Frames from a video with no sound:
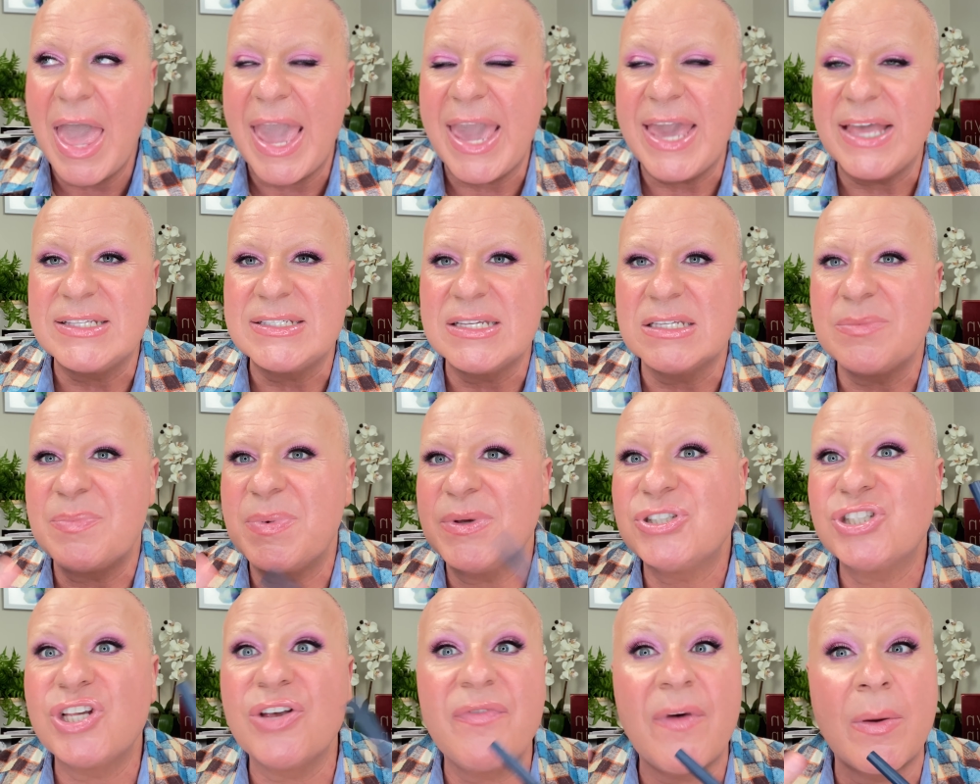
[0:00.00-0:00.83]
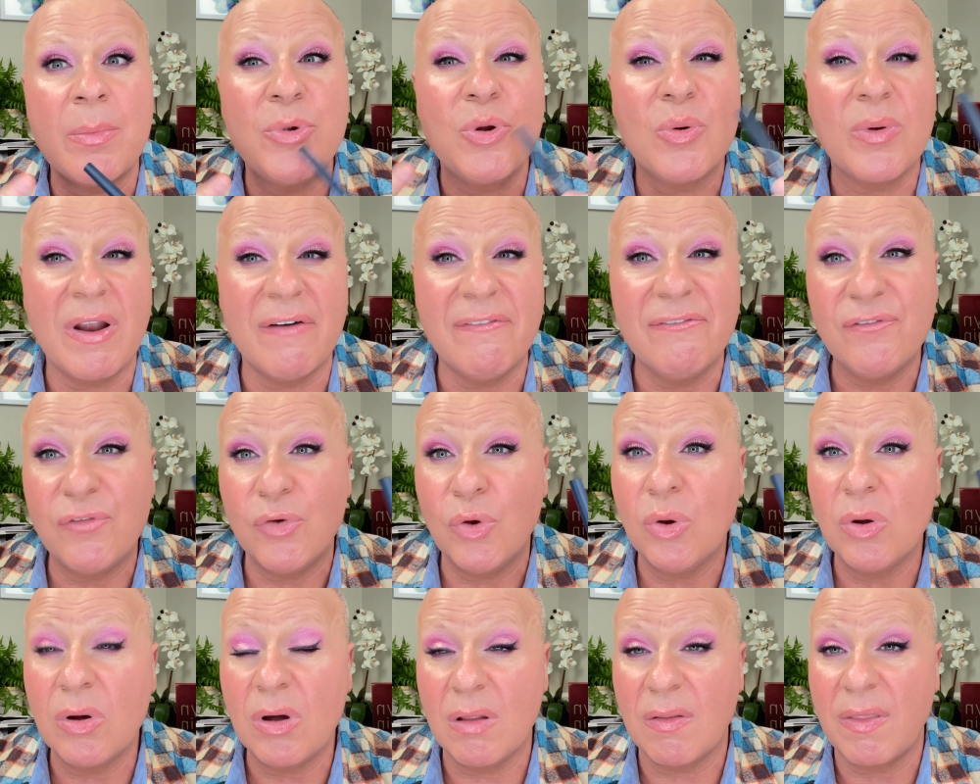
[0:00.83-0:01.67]
It's especially if I'm doing a
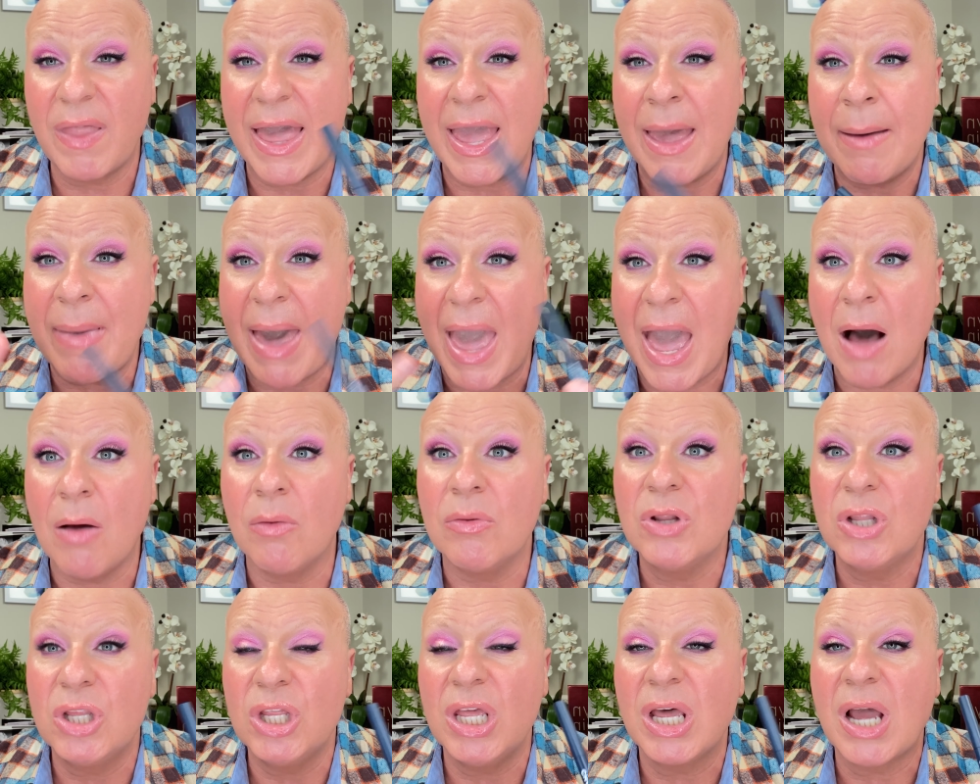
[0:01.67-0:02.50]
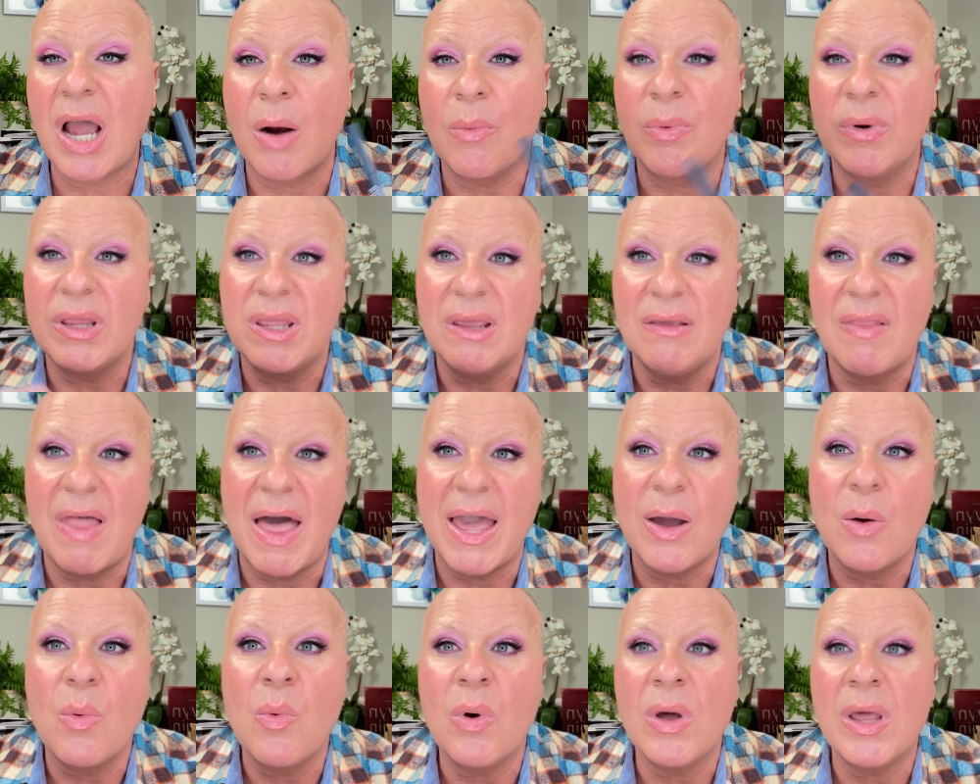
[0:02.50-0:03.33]
full glam out look. I really
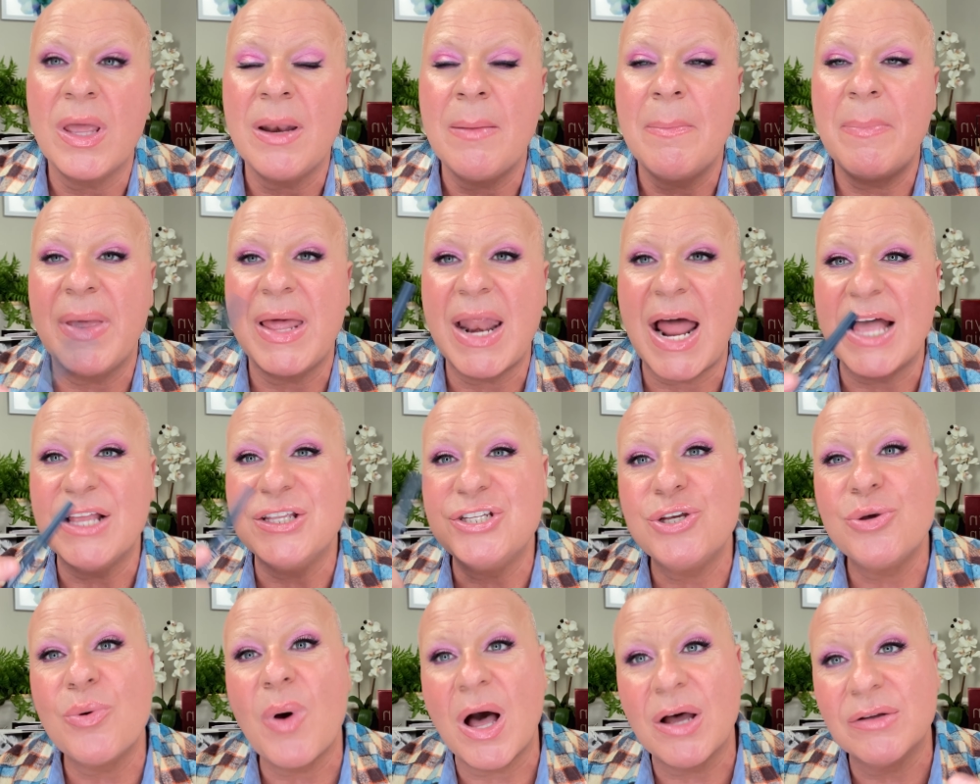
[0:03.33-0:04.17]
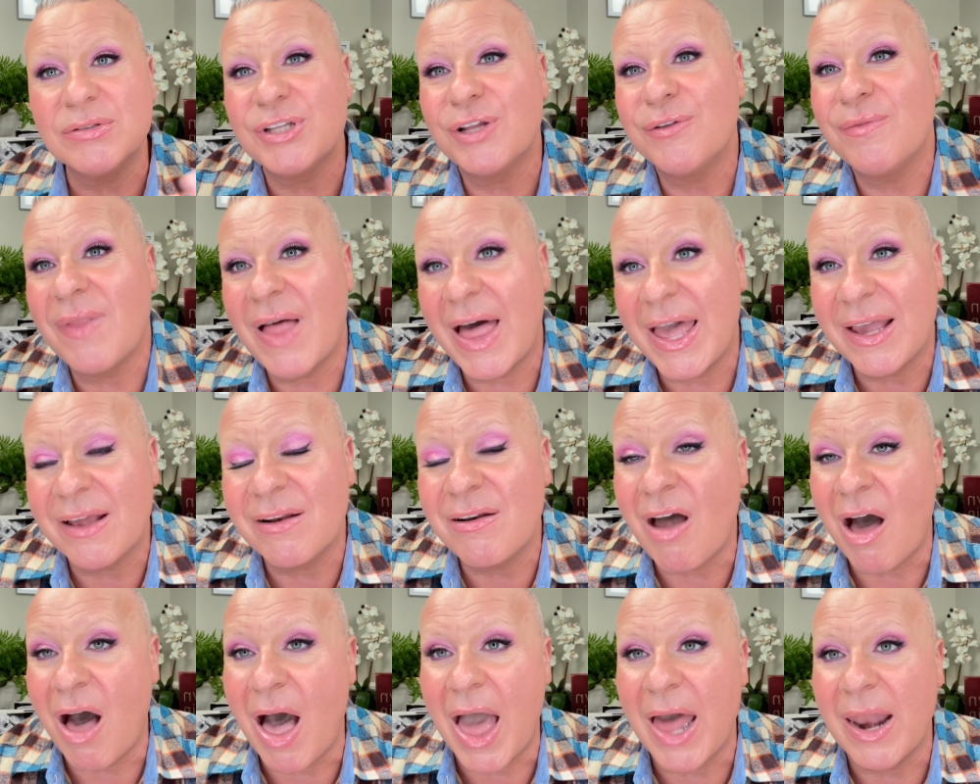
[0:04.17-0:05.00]
like one, but I do also like
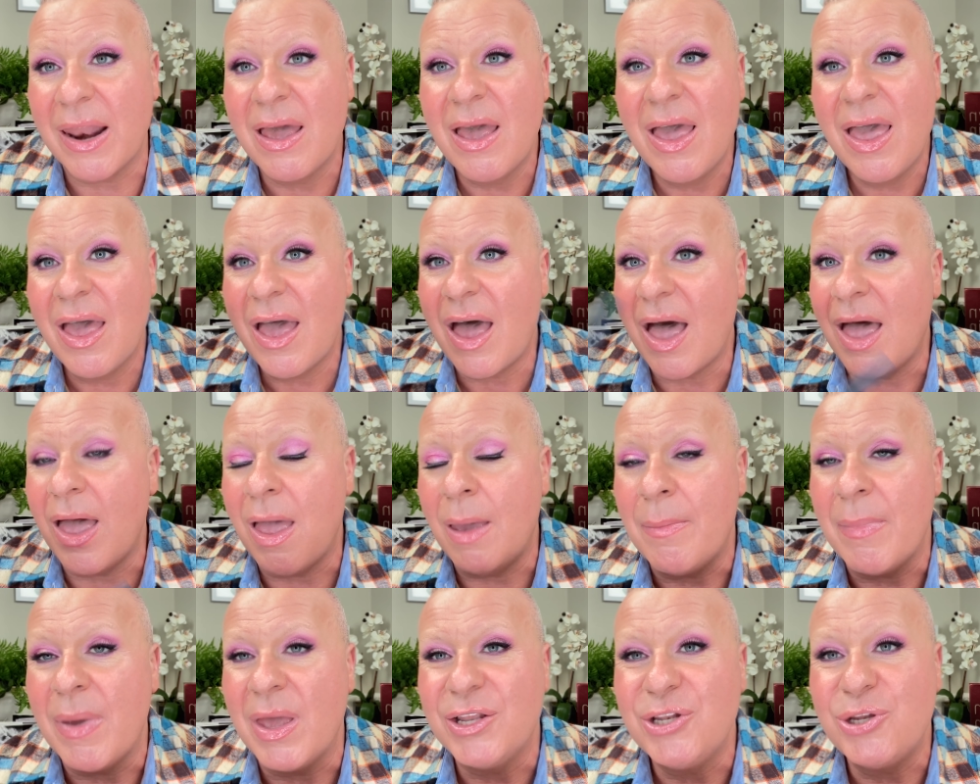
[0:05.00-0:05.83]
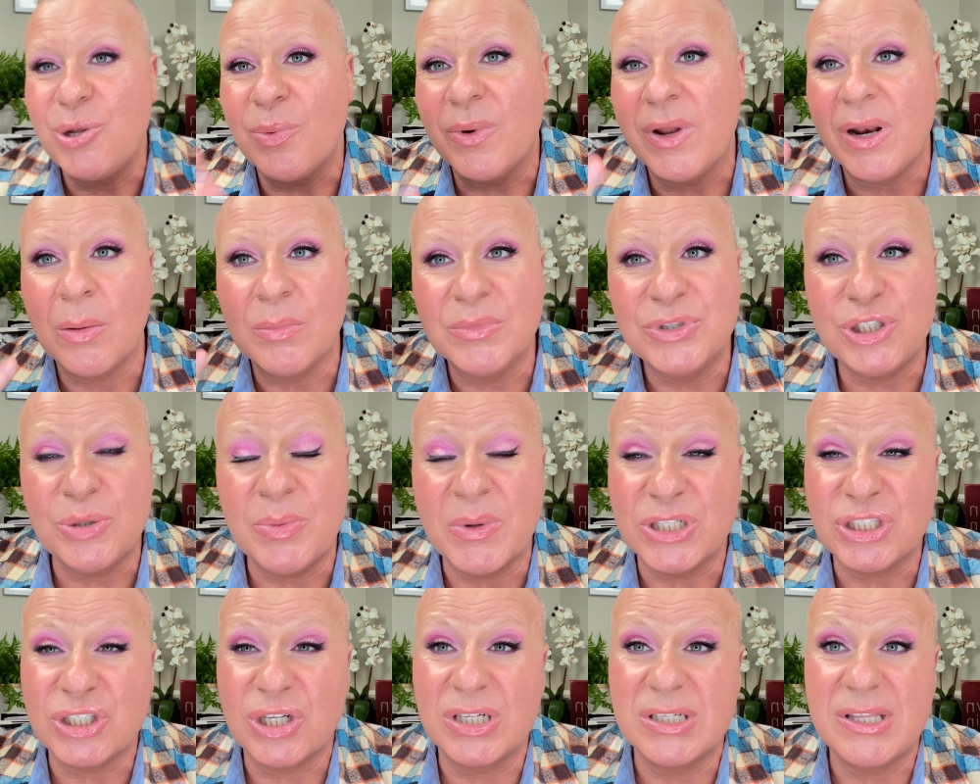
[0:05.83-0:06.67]
not um, doing them too
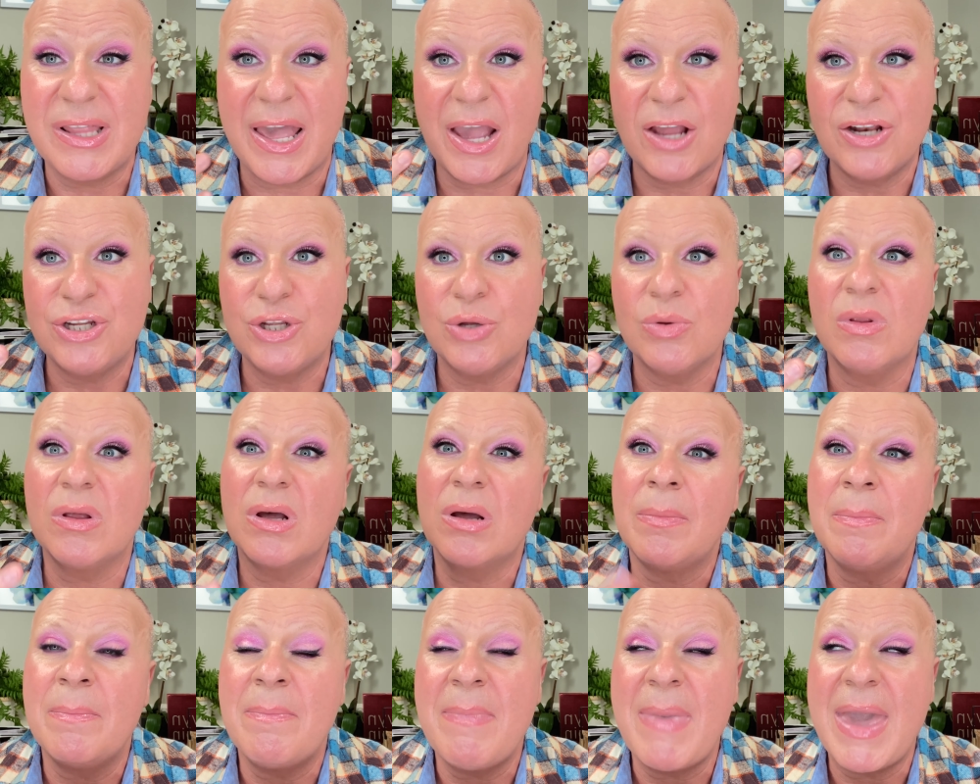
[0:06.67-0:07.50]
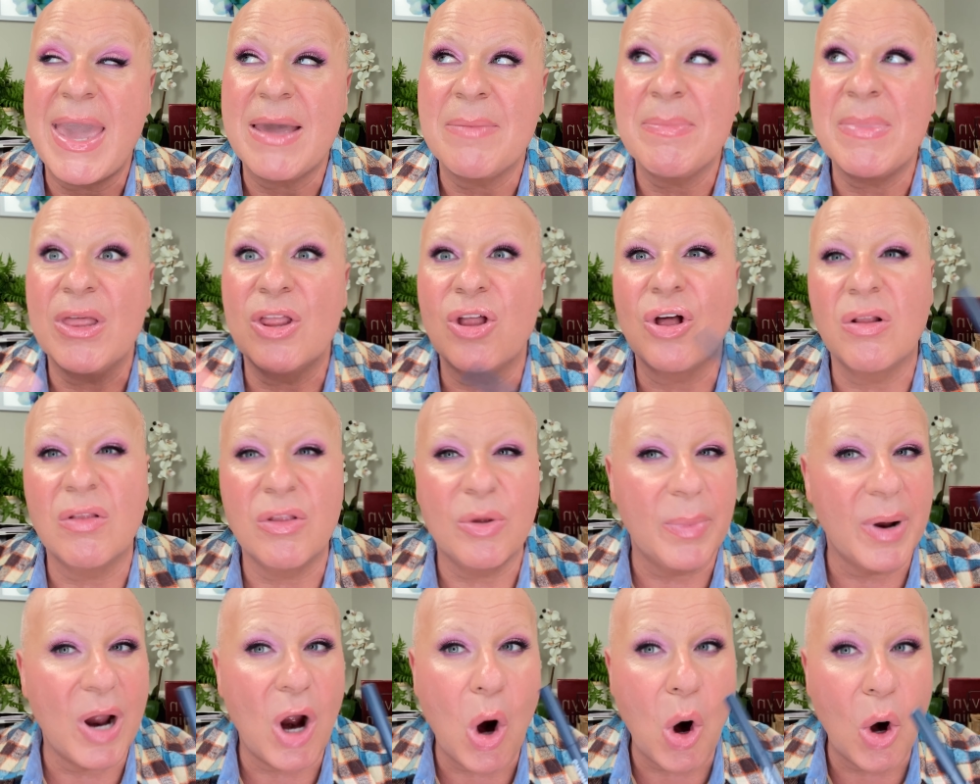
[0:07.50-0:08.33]
much because they do look make me look a
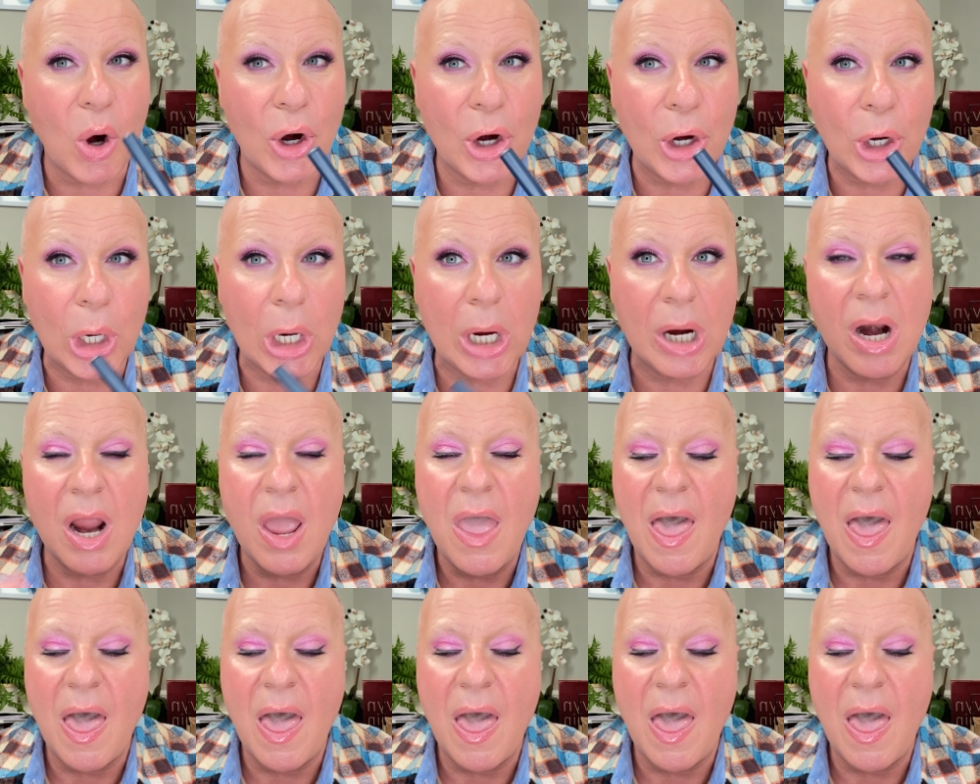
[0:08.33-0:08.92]
little bit harder harder.